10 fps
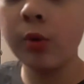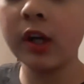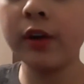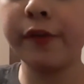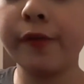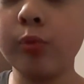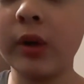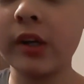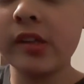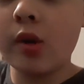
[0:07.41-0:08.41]
We're gonna
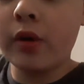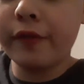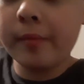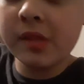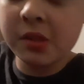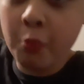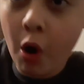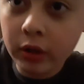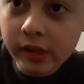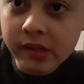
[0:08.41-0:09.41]
we're gonna start from
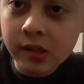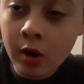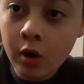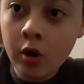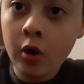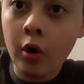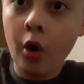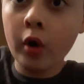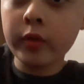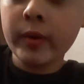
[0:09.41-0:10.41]
smallest
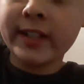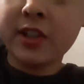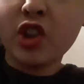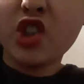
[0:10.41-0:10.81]
all the way to the